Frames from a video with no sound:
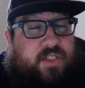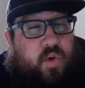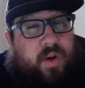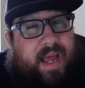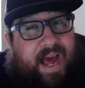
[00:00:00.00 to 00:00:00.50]

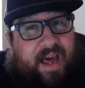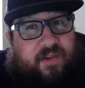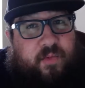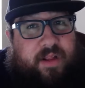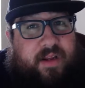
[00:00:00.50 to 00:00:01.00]
So I
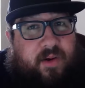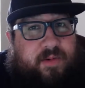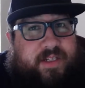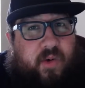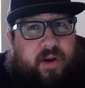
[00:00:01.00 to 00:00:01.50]
don't really know
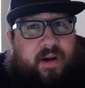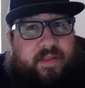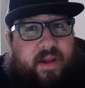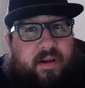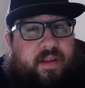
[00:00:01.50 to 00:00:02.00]
what's going on there.